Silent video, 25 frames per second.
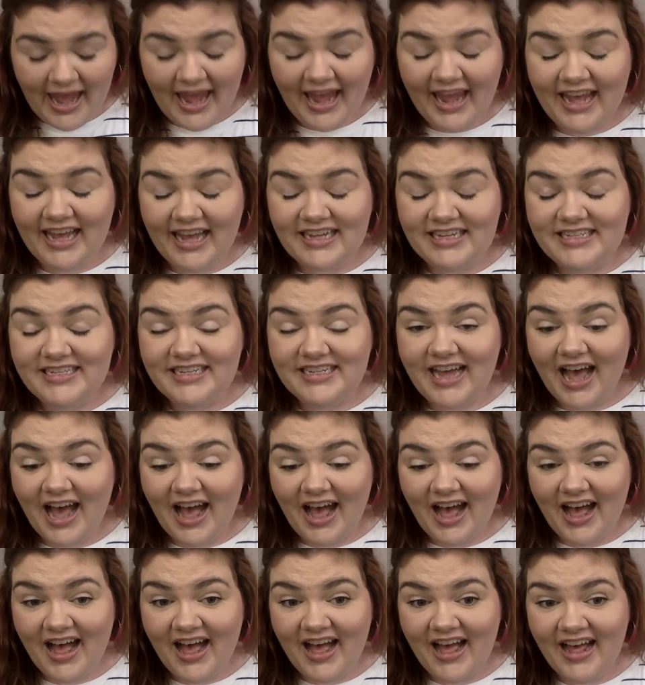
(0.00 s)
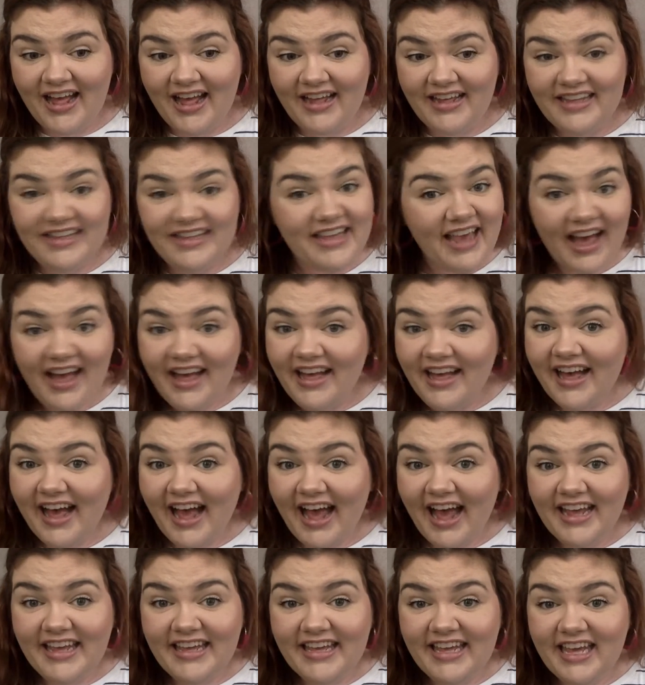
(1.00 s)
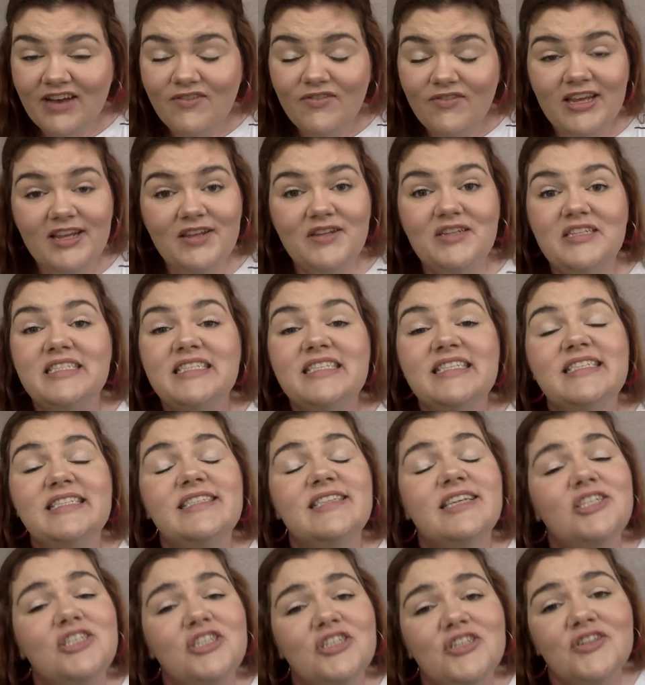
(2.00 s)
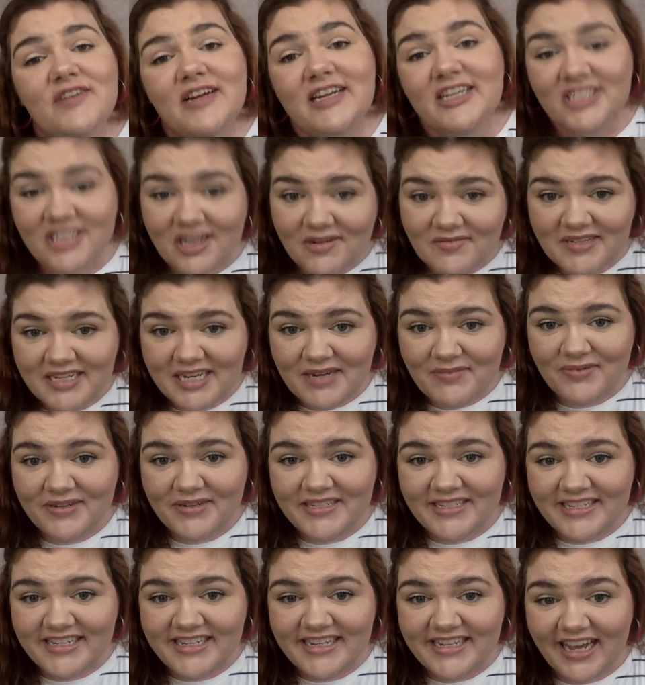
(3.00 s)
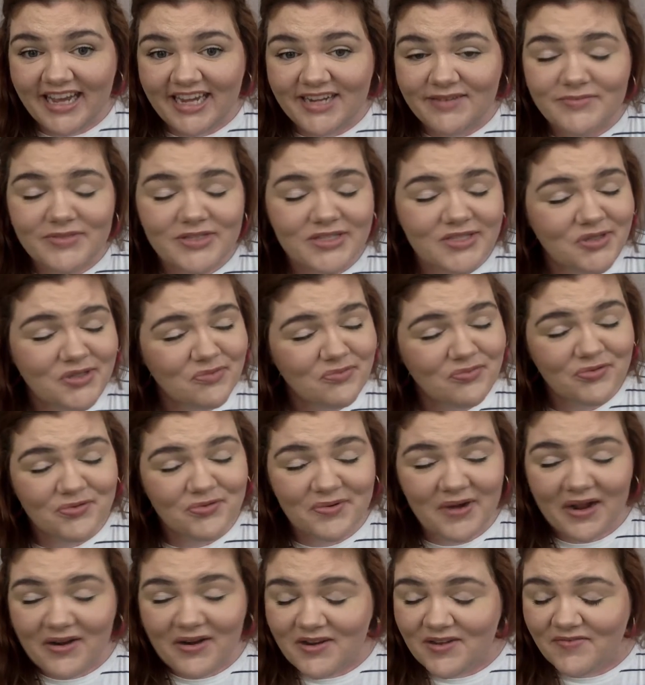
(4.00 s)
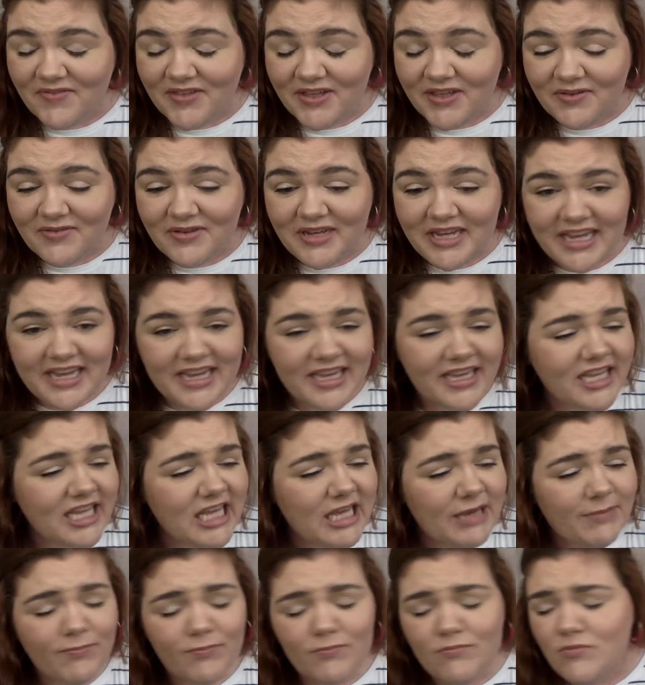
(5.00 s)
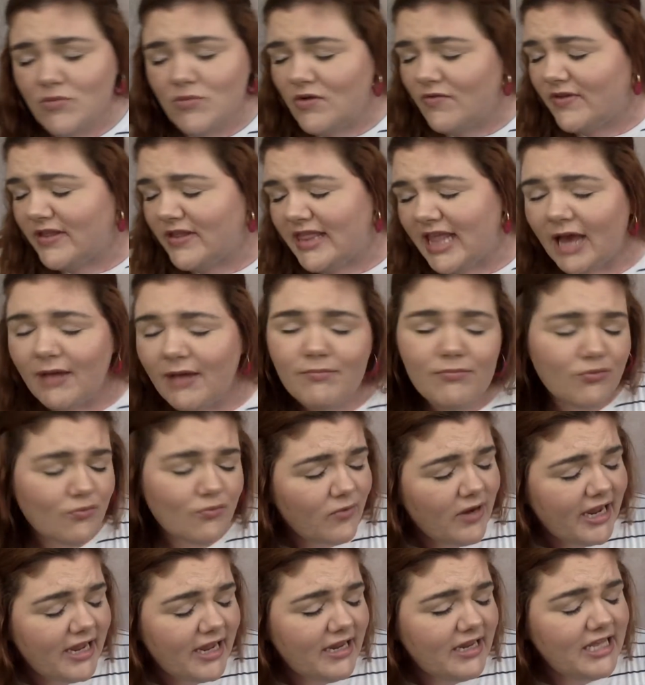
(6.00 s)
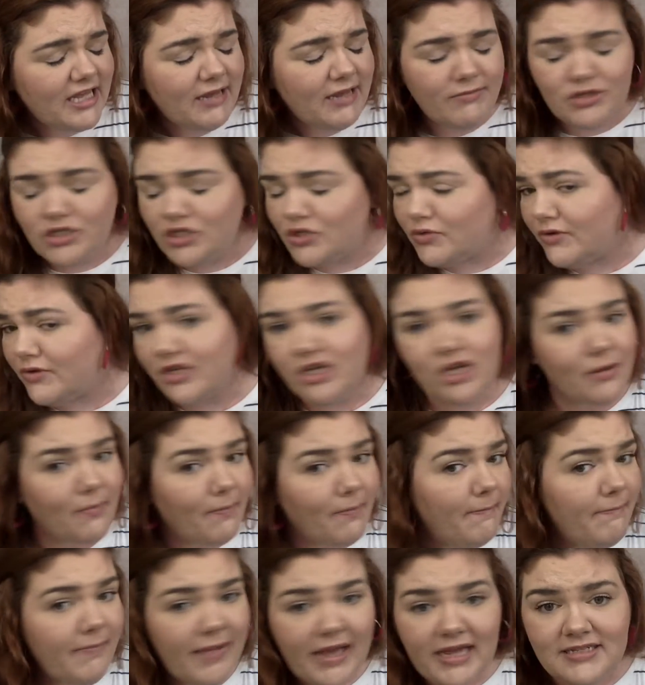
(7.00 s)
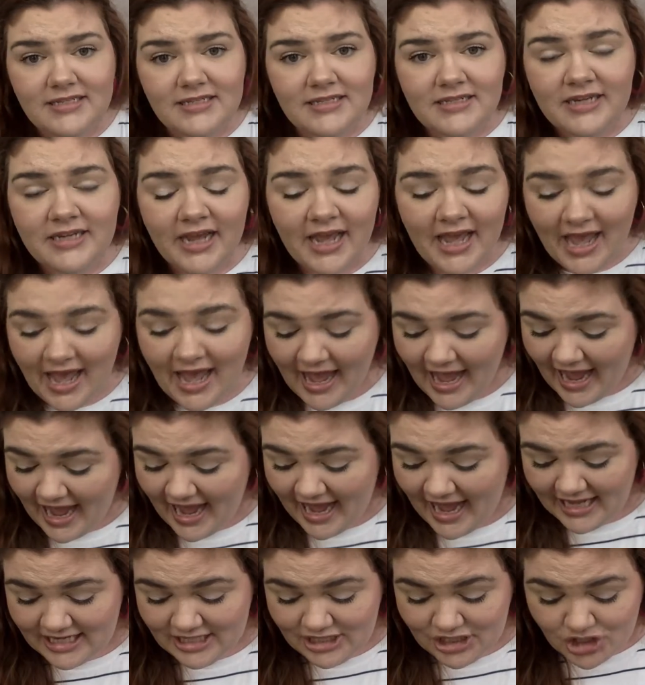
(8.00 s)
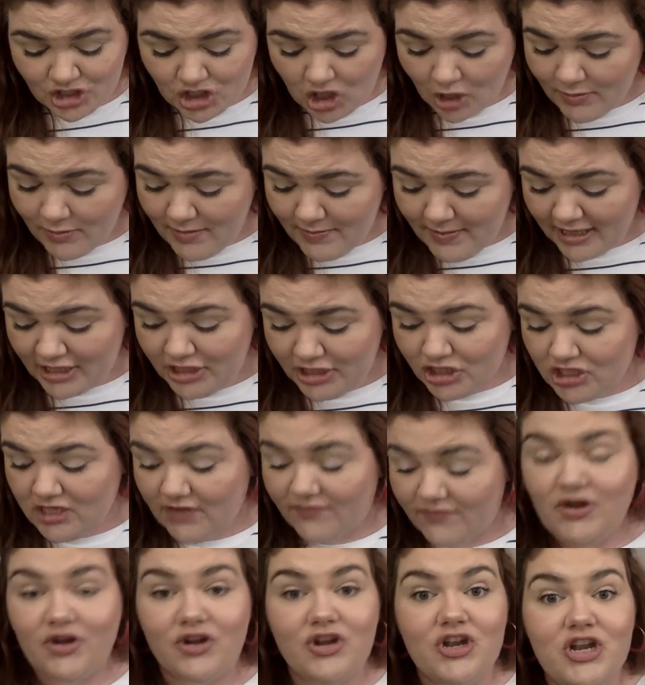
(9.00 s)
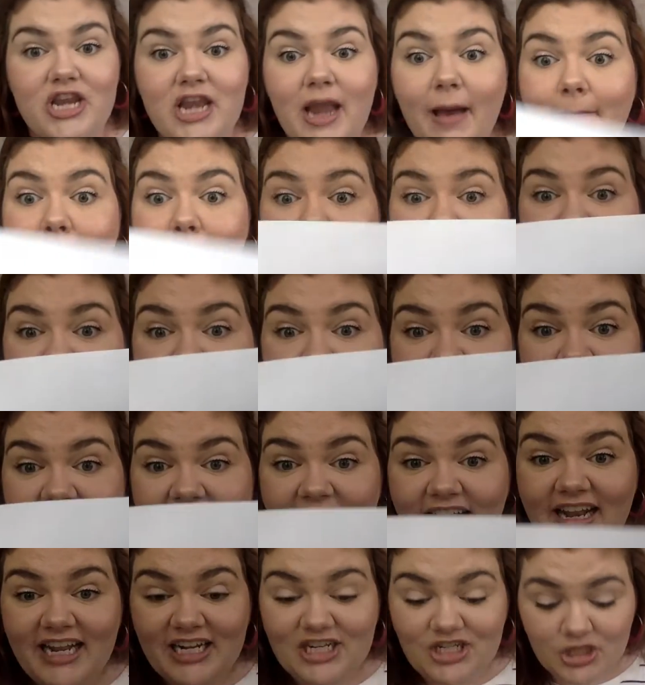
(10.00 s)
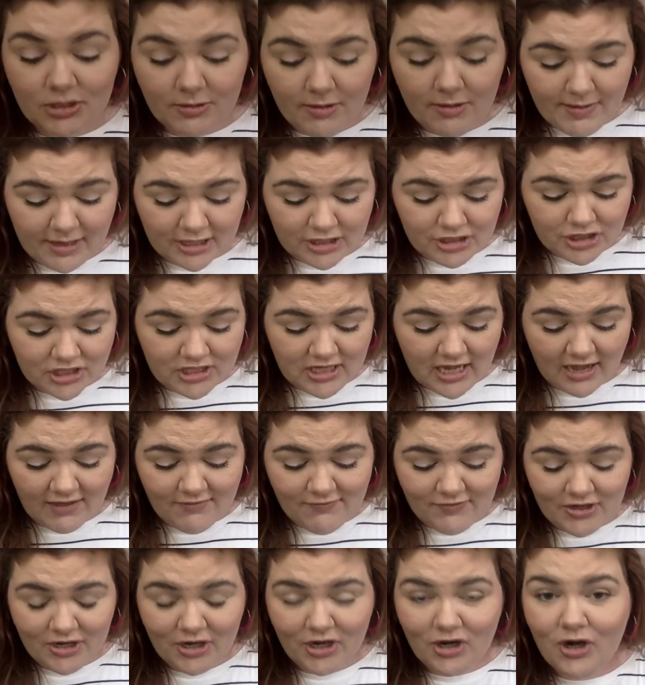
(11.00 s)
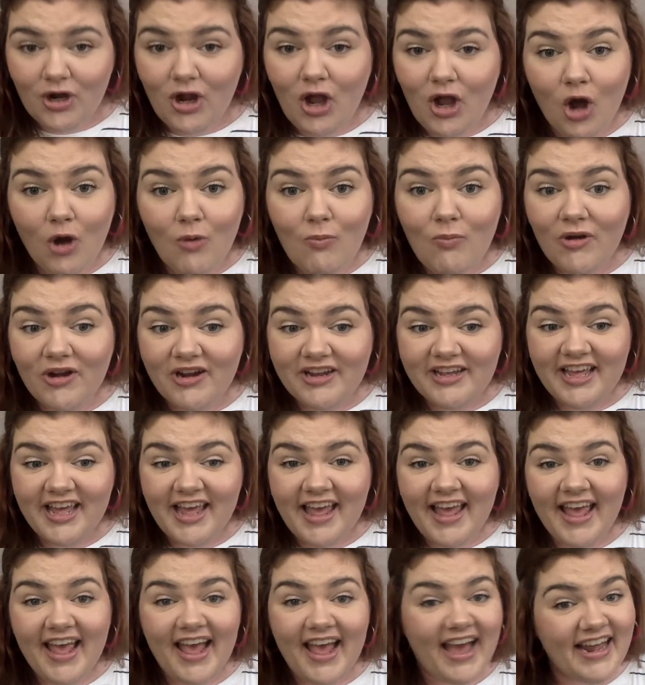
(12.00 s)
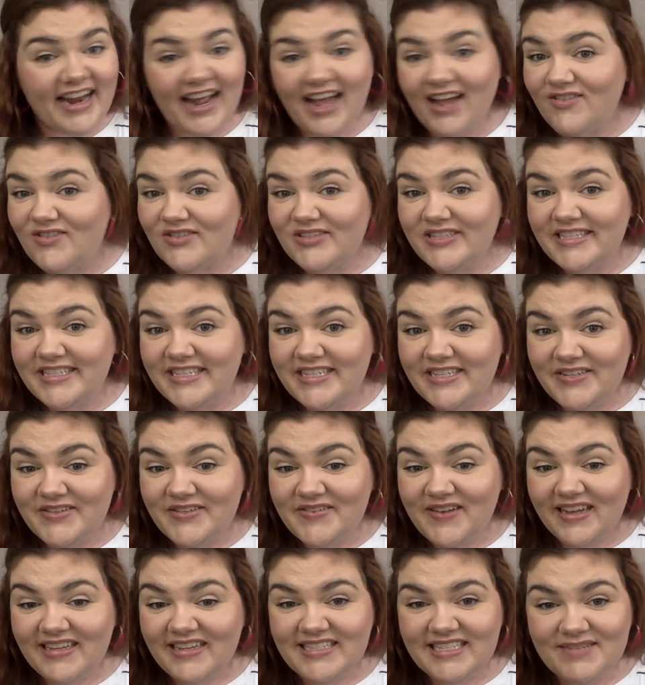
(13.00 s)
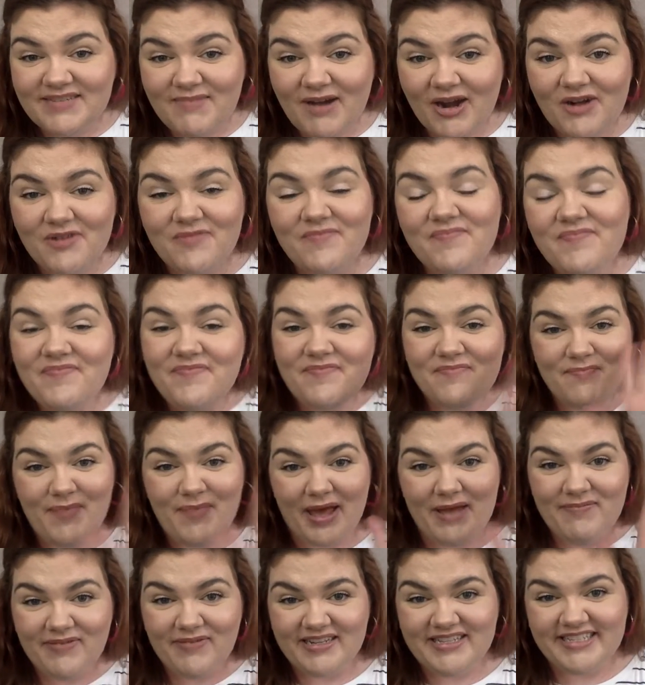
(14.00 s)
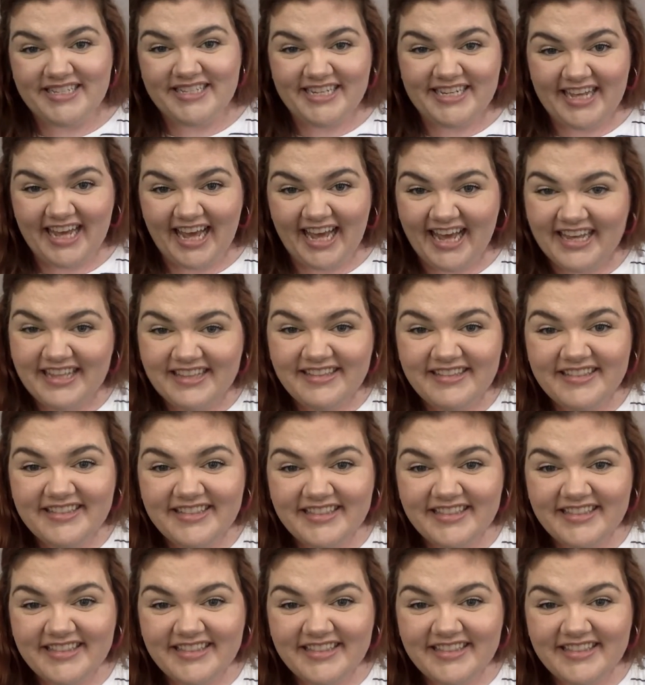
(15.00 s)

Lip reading: And yeah, I can't wait. You did such a great job today, Princeton K. I'm so proud of you. Keep moving that brain. Keep doing your best. And show me pictures of your number line and show me pictures of your homework. And I will see you guys tomorrow. Bye, Princeton K.